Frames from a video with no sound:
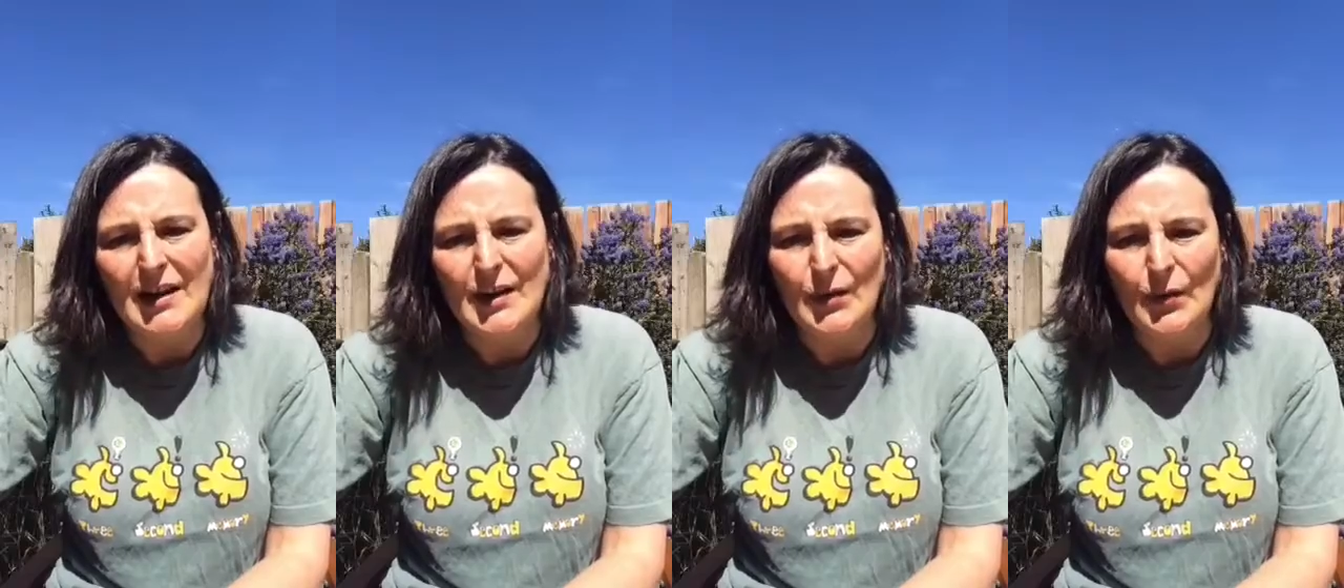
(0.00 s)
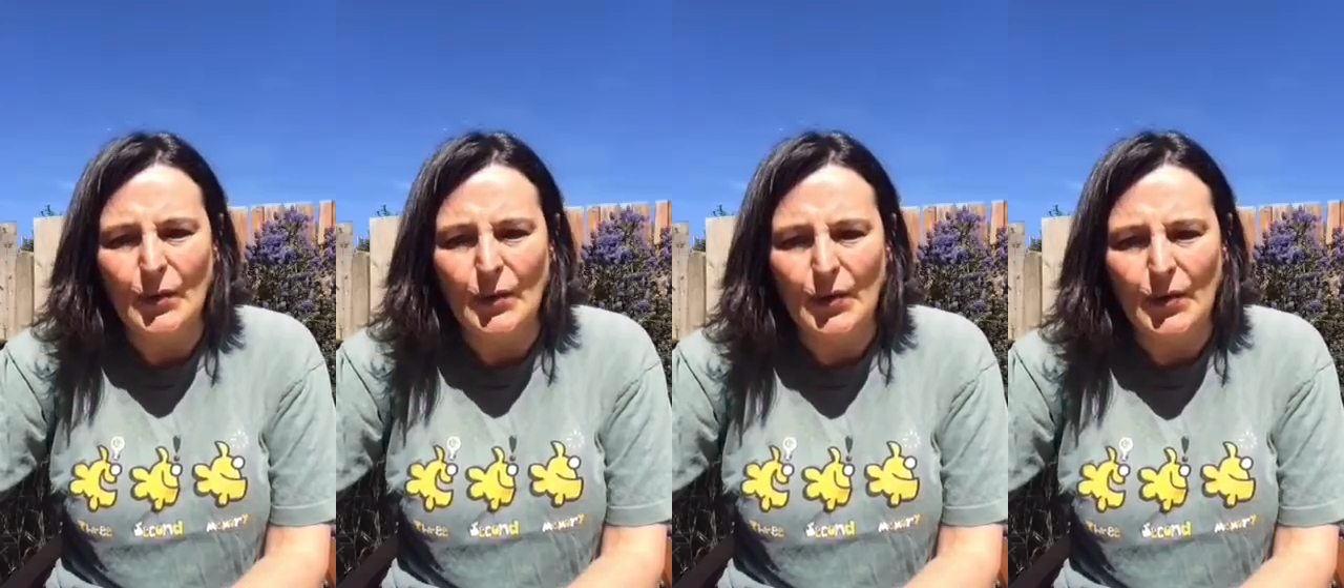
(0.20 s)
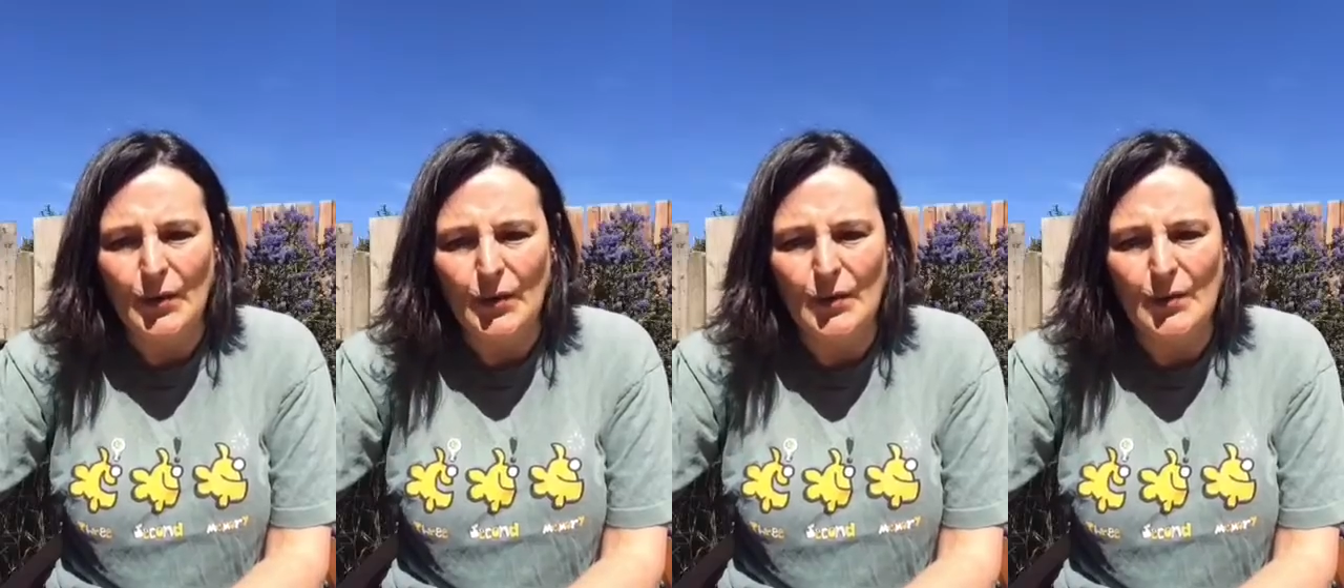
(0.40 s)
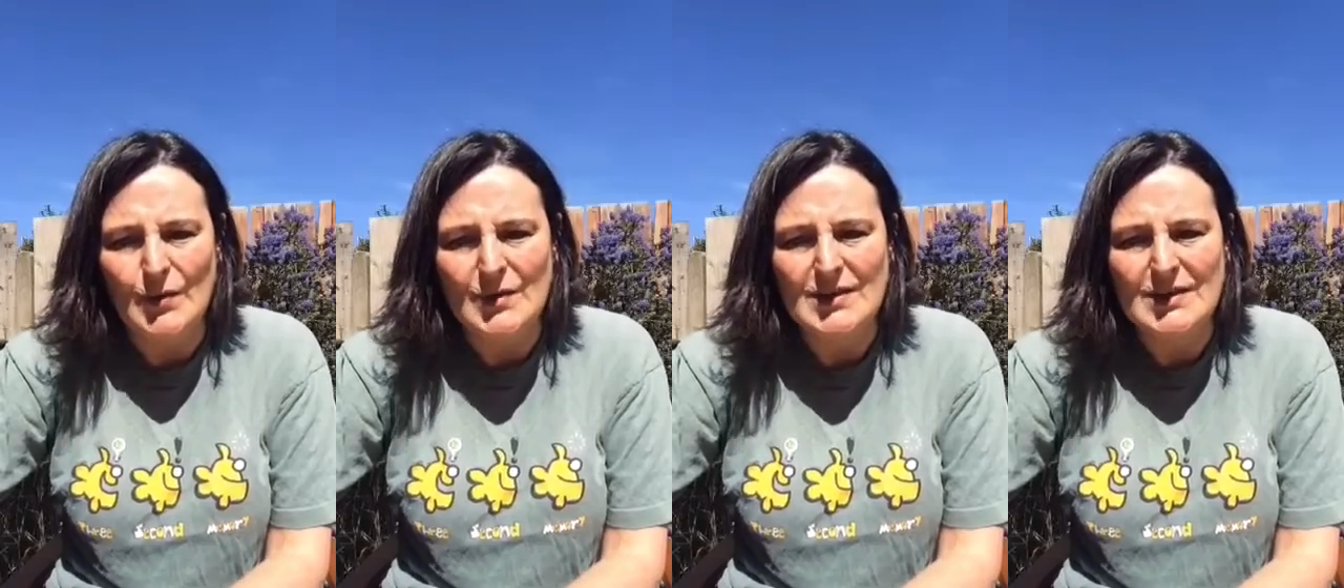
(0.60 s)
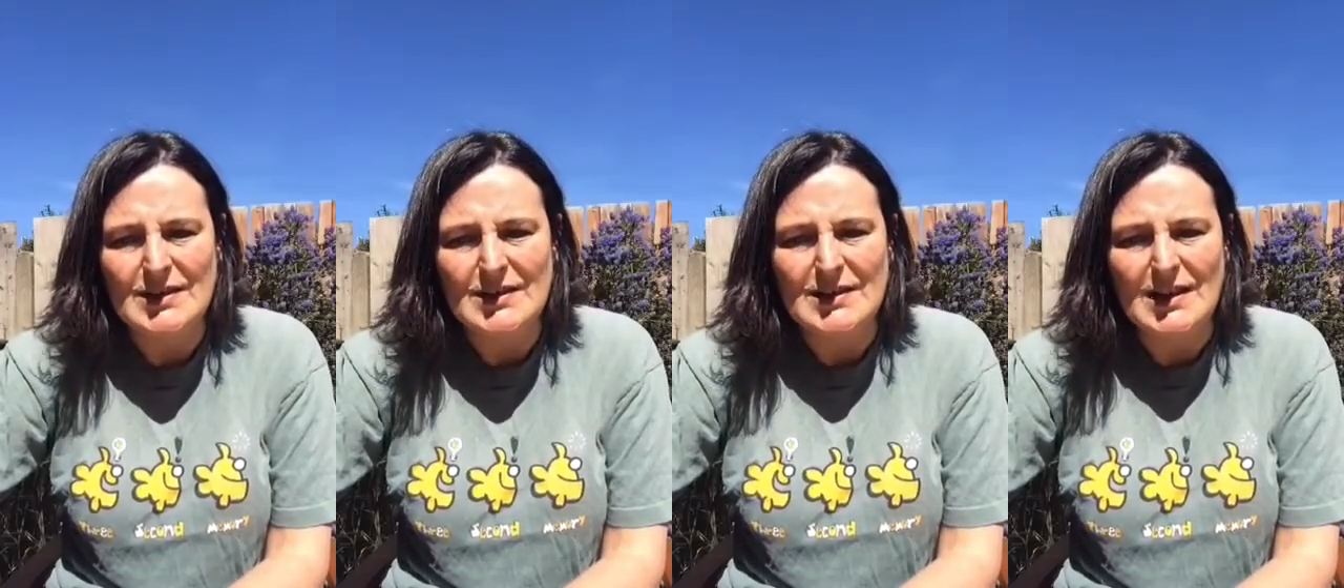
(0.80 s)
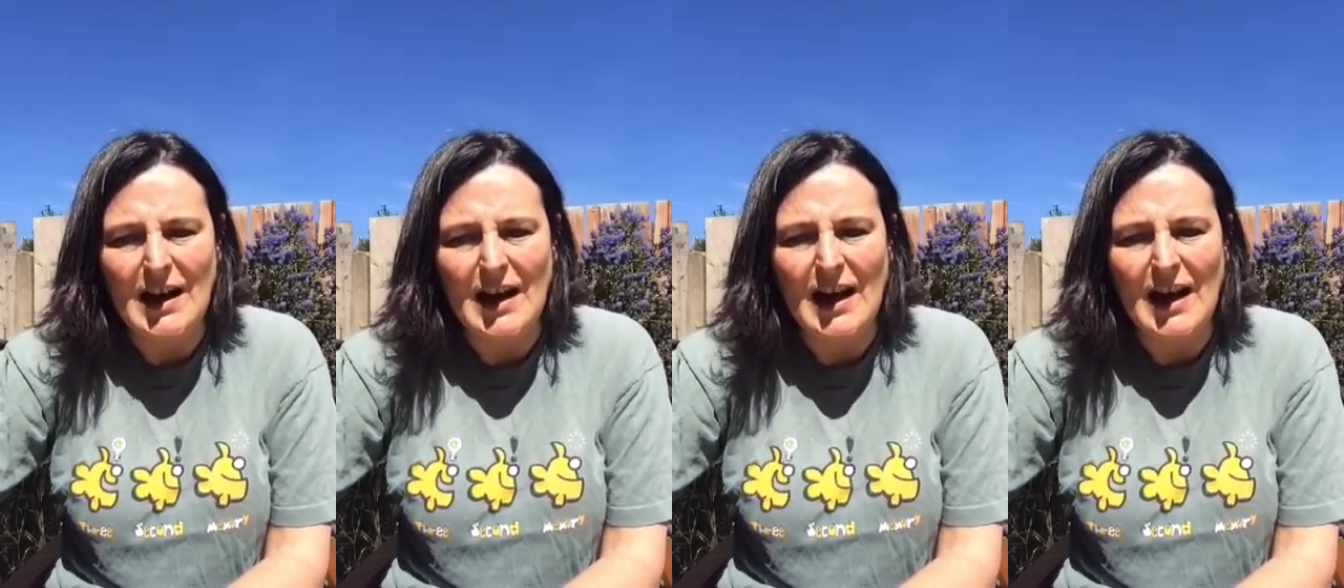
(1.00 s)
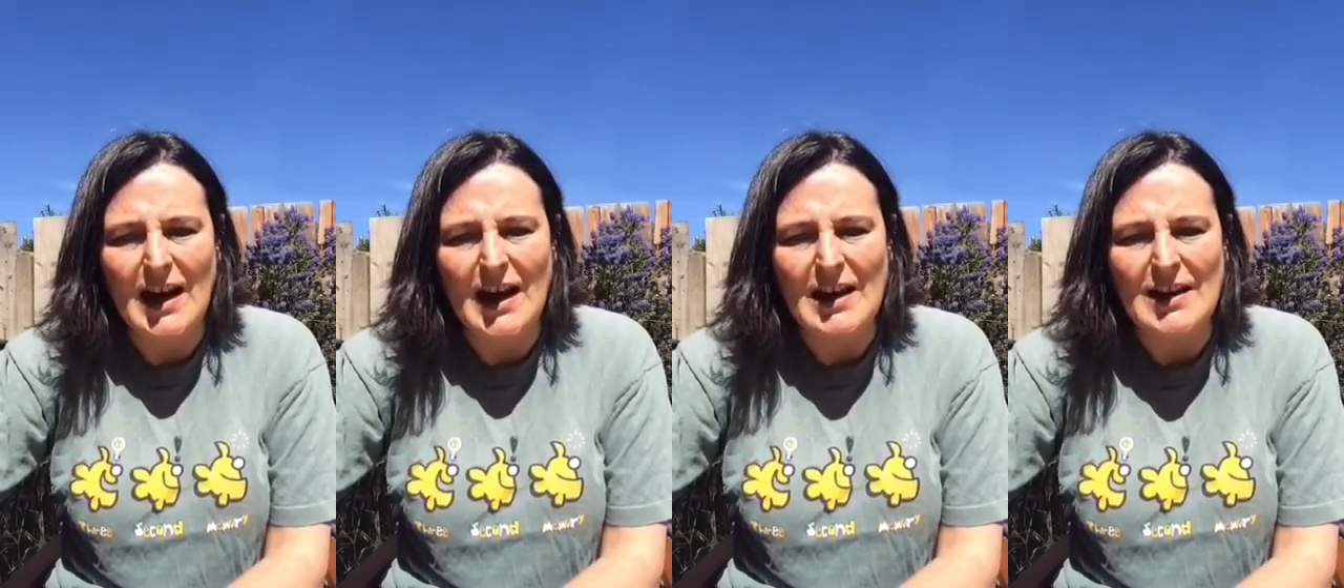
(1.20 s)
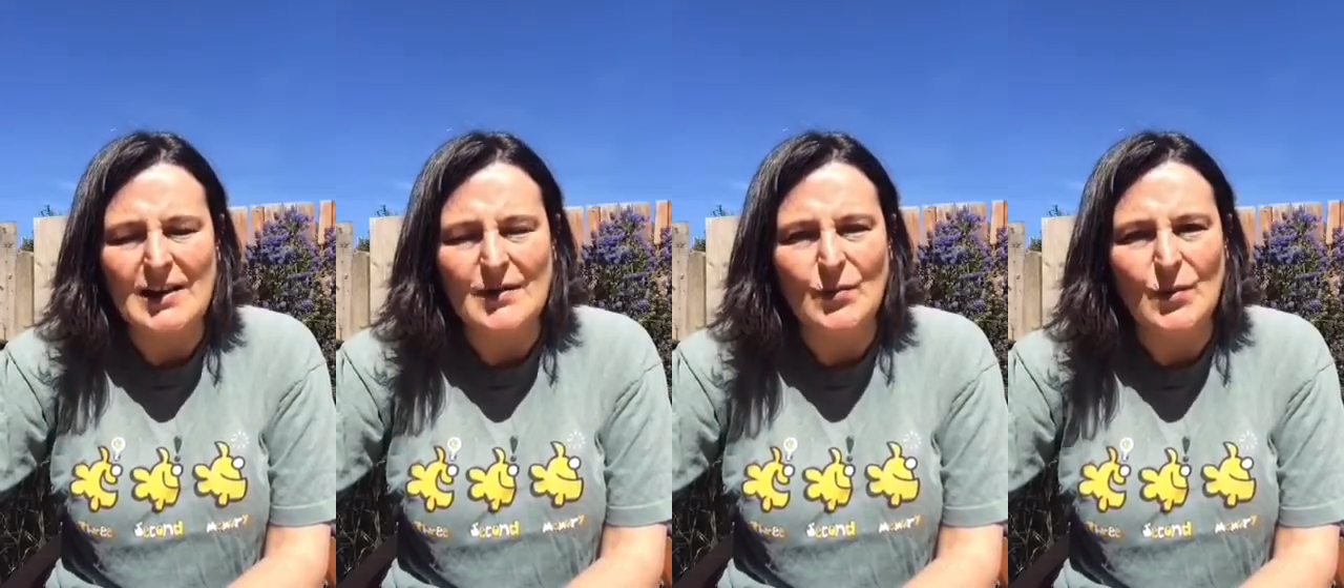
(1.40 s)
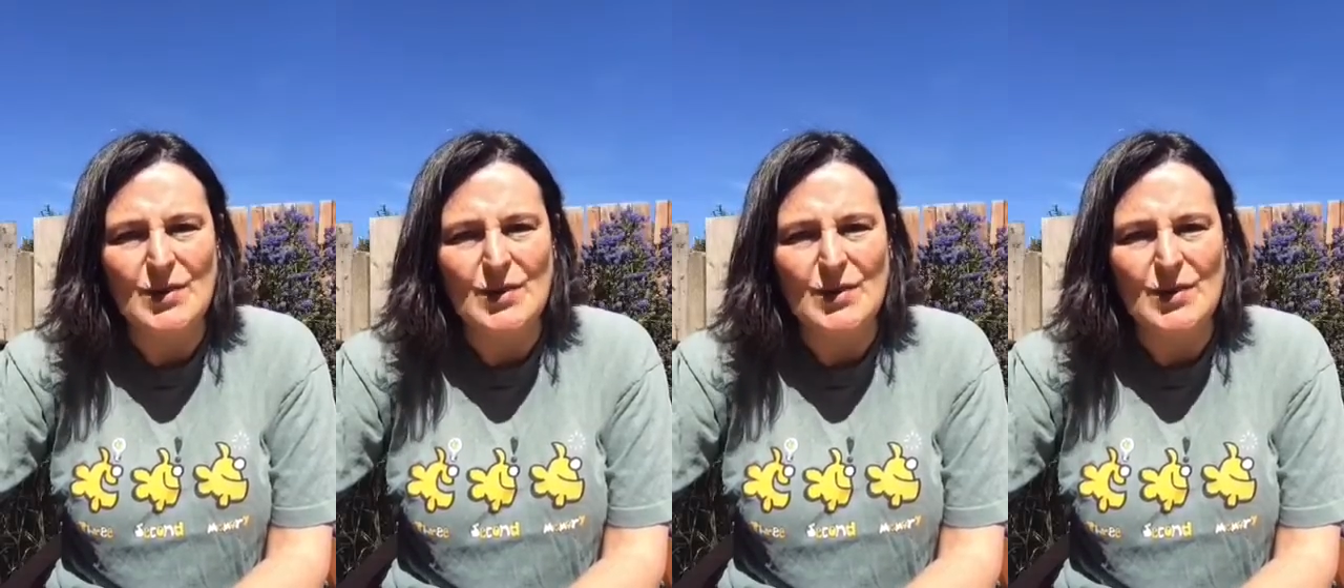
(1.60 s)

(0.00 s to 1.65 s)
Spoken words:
your thoughts and